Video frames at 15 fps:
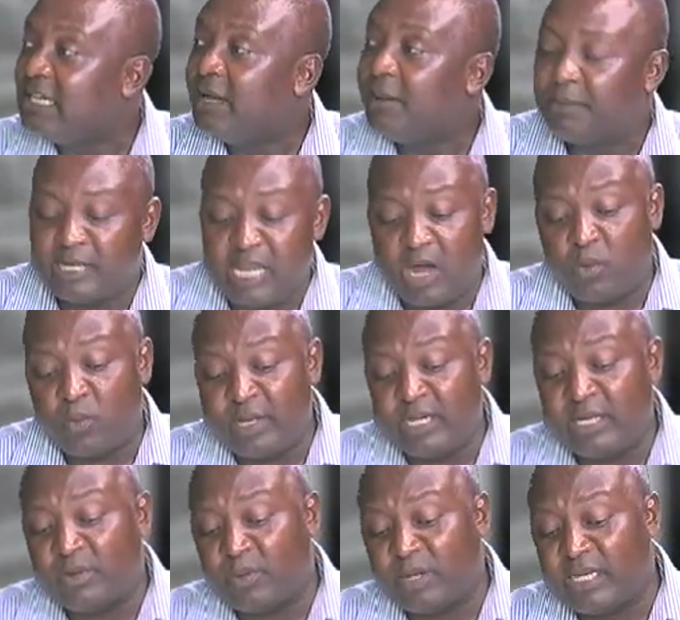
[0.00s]
But now, when,
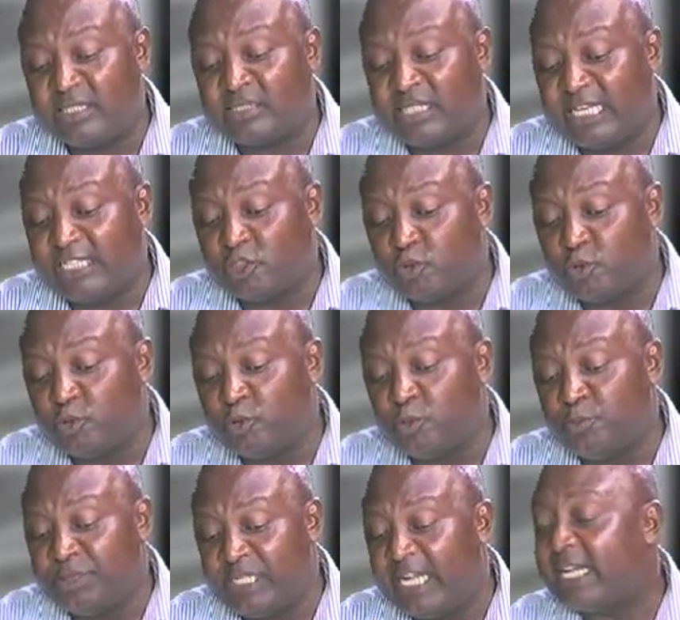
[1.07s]
when they tend to
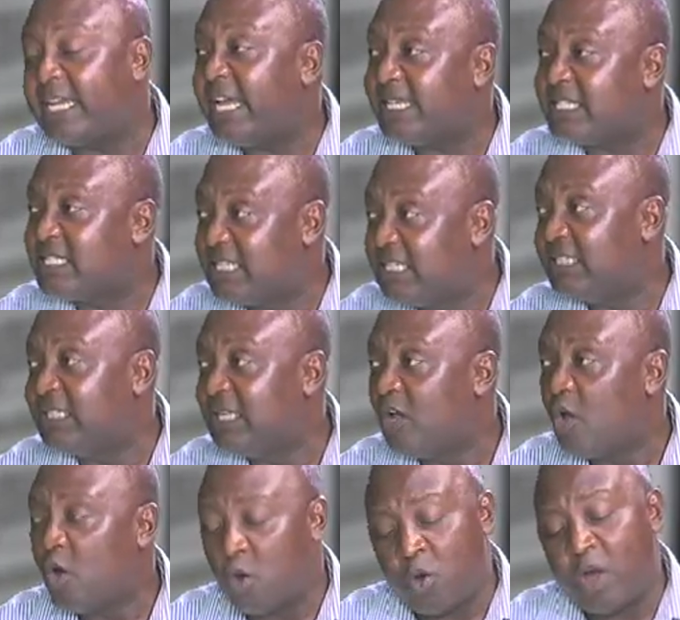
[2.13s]
be against this,
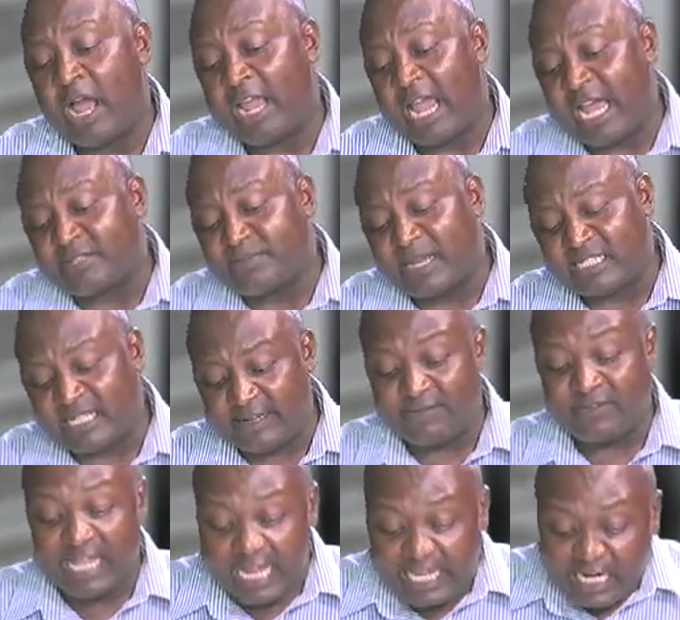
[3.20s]
or I ask myself,
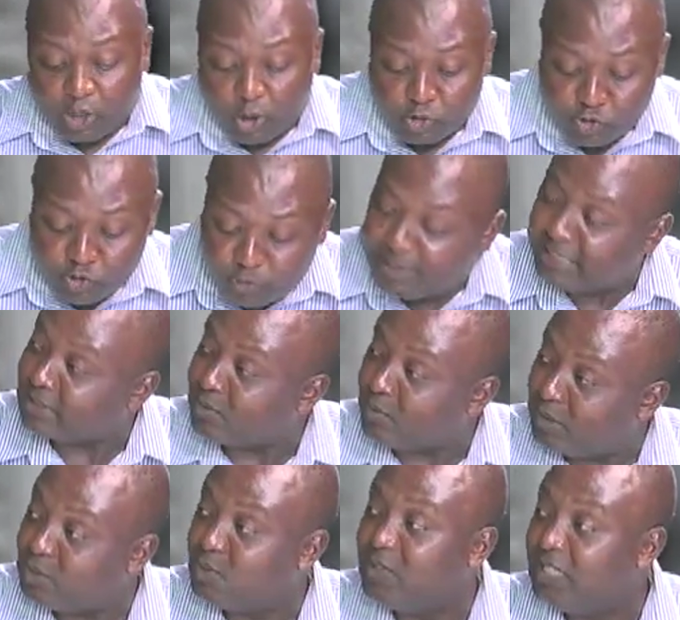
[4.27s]
they're the consumers.
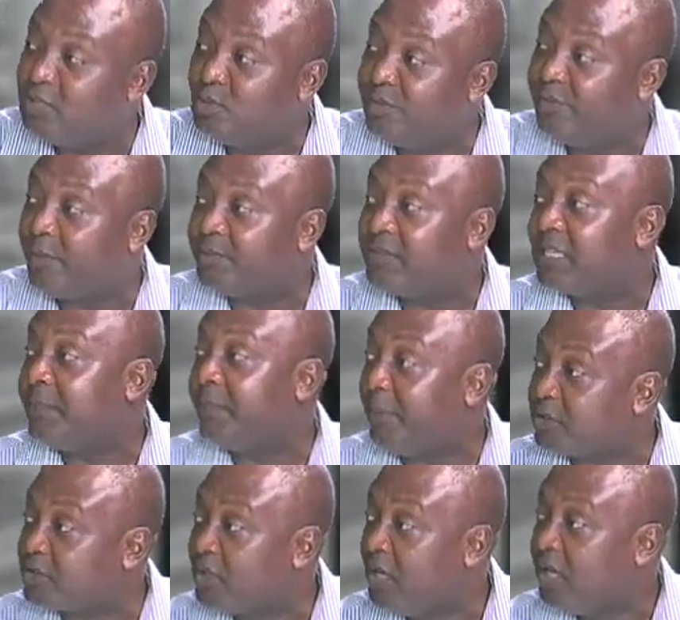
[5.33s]
What do mm-hmm. they do from the
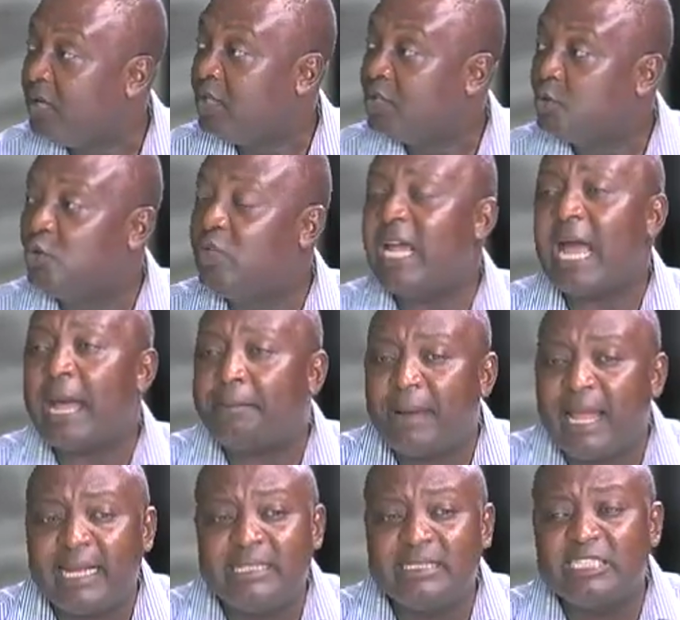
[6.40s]
report? Yes. Do they
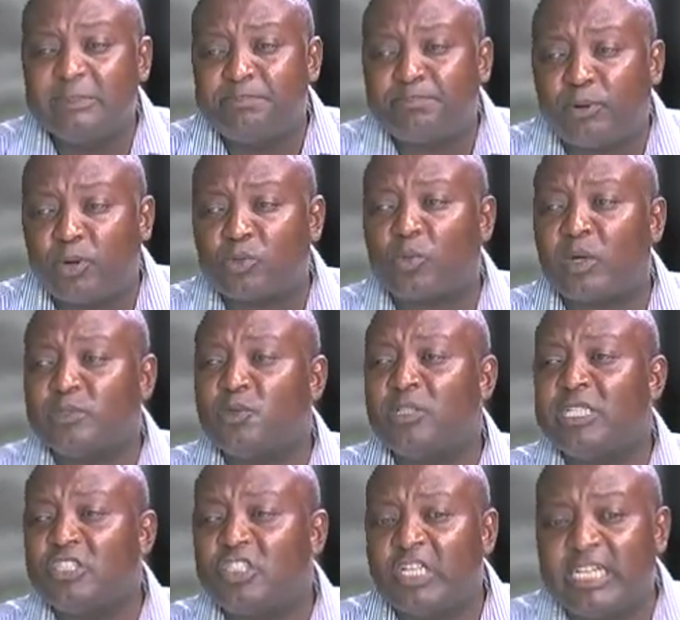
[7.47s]
apply this report? What do
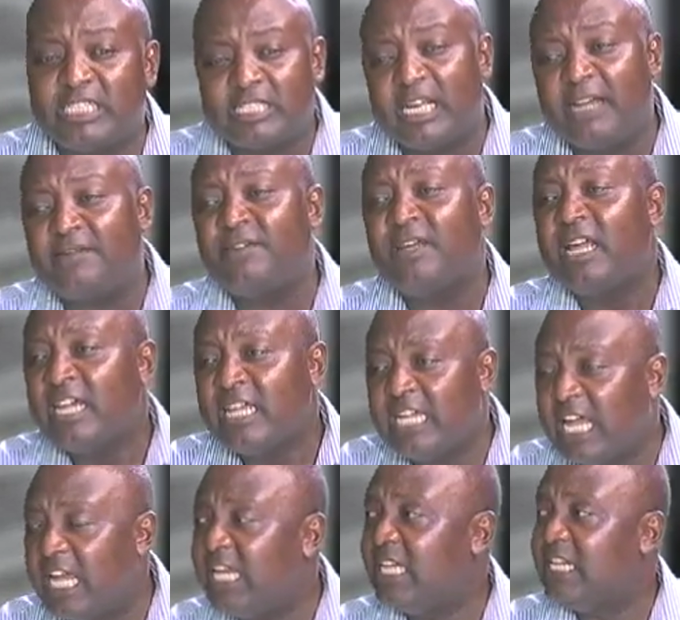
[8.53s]
they change every
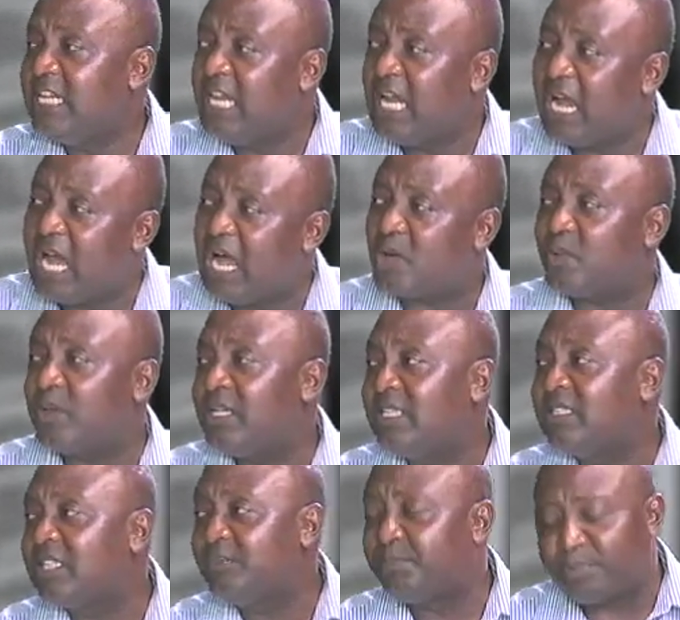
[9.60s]
year in, year out when this
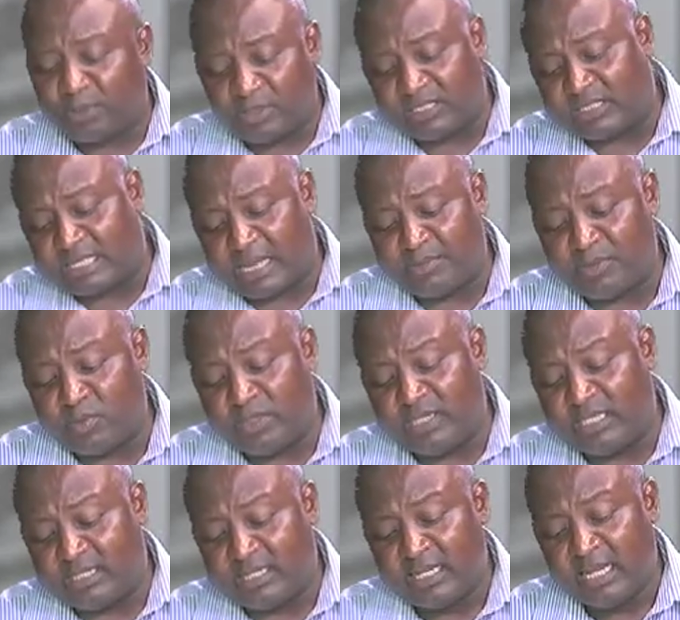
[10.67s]
report is coming with
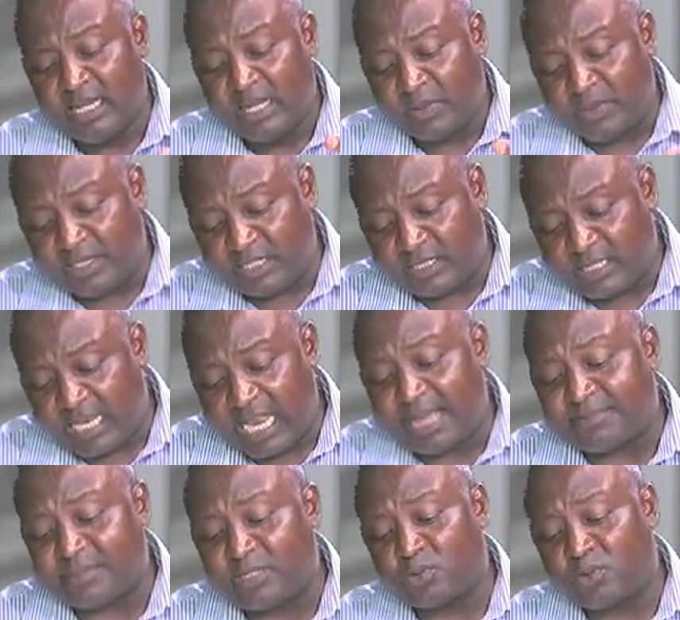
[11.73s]
this, with these
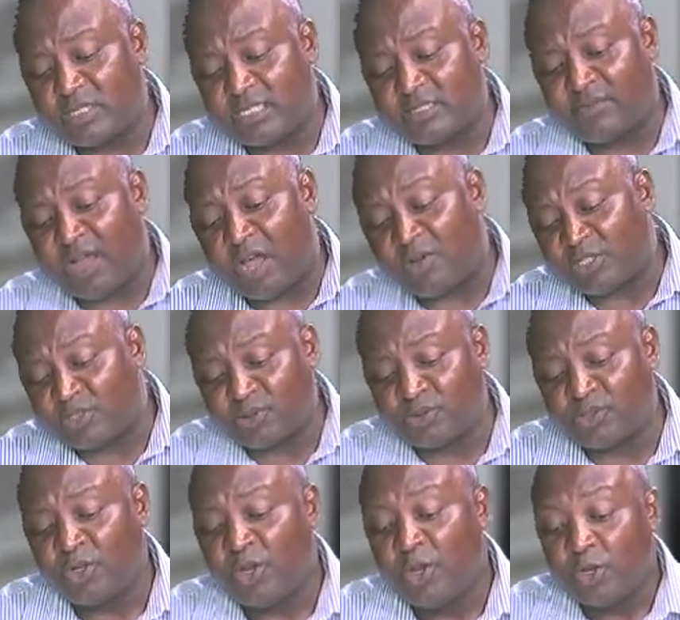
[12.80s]
lapses, with these violations?
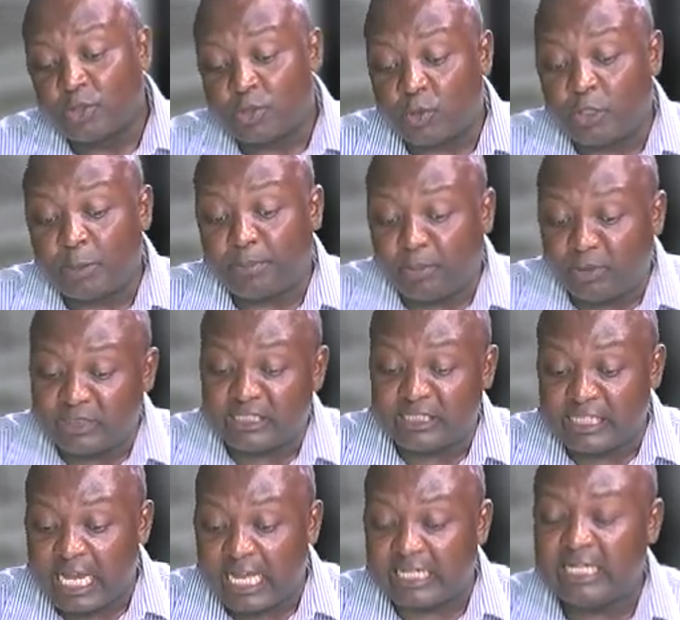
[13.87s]
So the point is
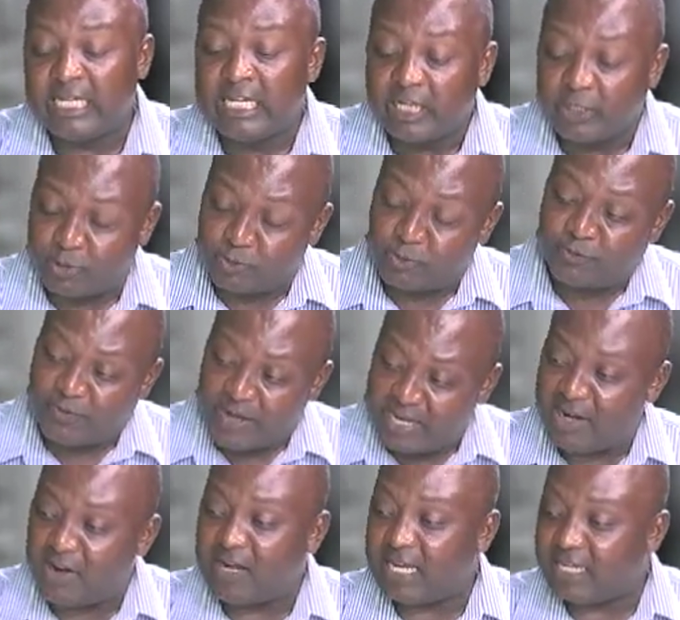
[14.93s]
that you will find
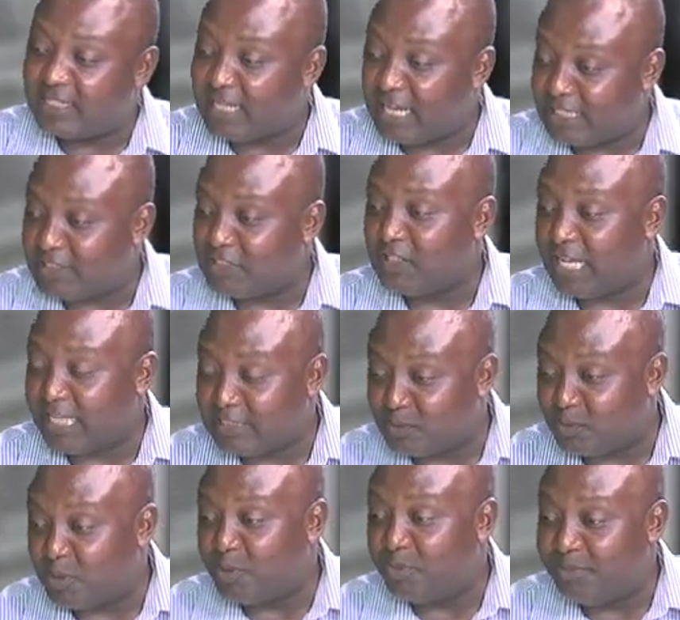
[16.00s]
out, like in nineteen ninety,
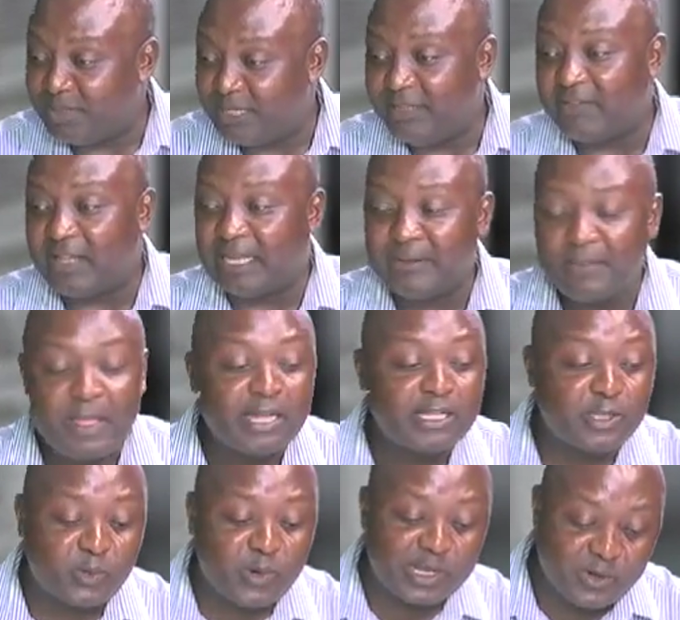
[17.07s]
where we believe that
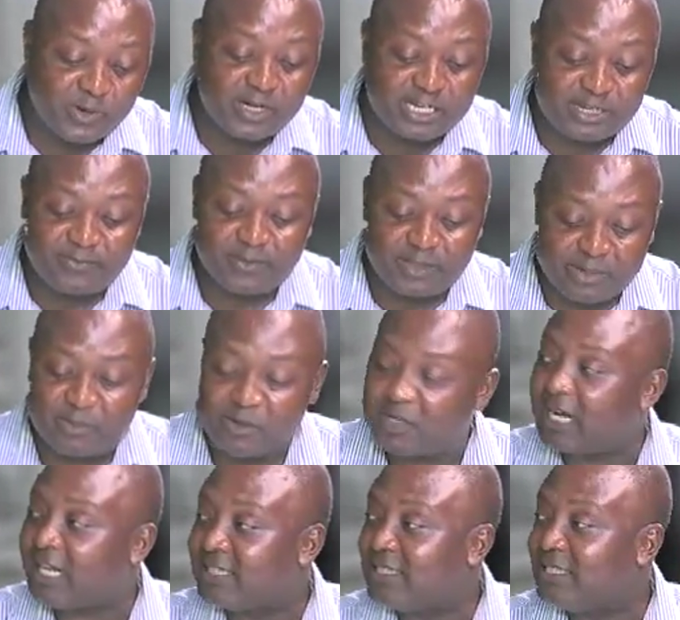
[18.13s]
they were not ready for
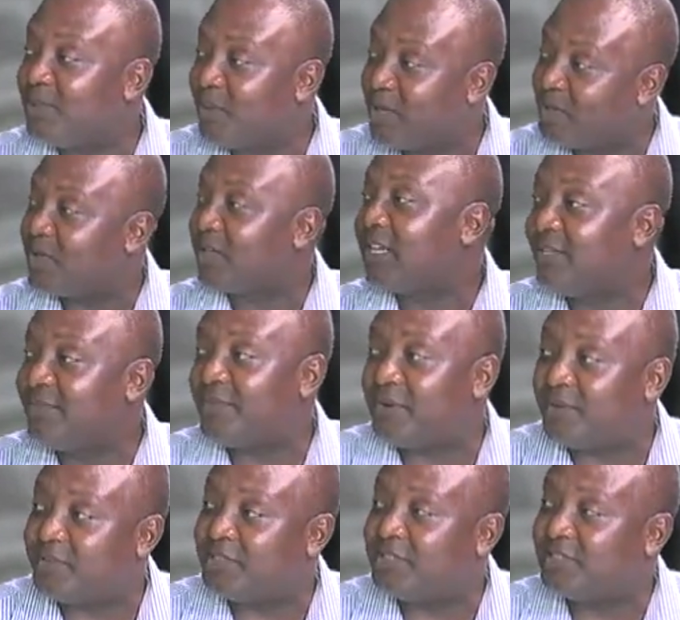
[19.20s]
democracy, they were not ready for all this